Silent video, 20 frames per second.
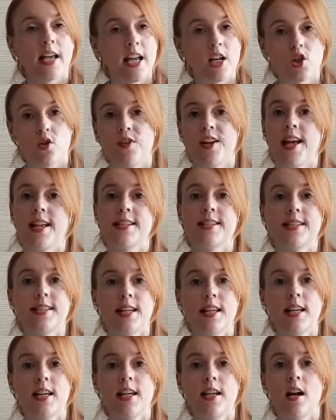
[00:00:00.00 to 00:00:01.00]

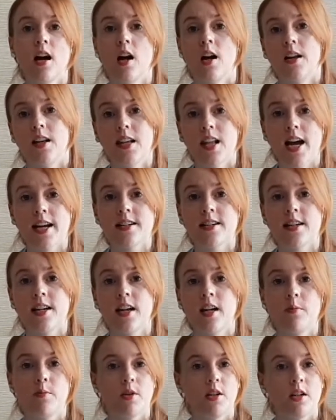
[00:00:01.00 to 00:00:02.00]
HVAC, uh,
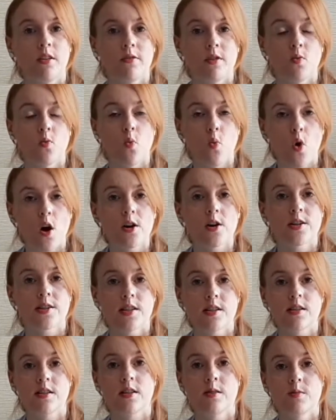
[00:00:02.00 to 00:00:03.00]
lighting, but even water
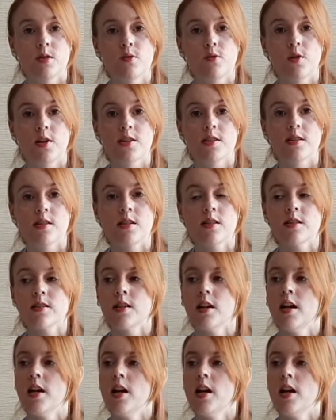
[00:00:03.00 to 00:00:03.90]
systems, for instance,